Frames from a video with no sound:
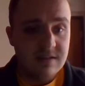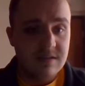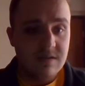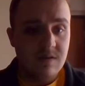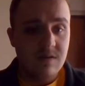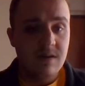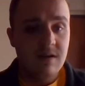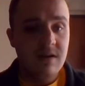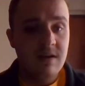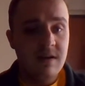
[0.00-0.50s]

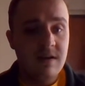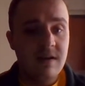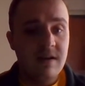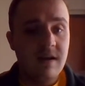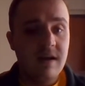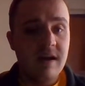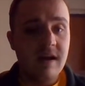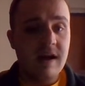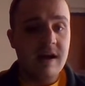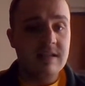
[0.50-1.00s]
So
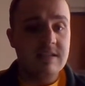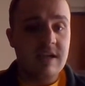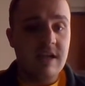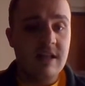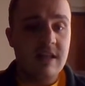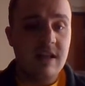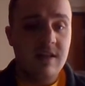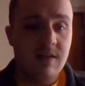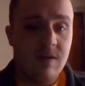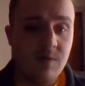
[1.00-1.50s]
I gotta
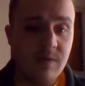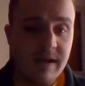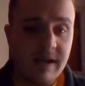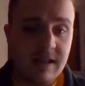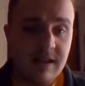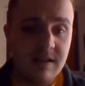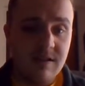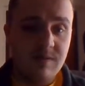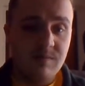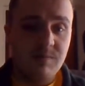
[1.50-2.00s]
take them to win
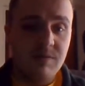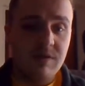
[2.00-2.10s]
and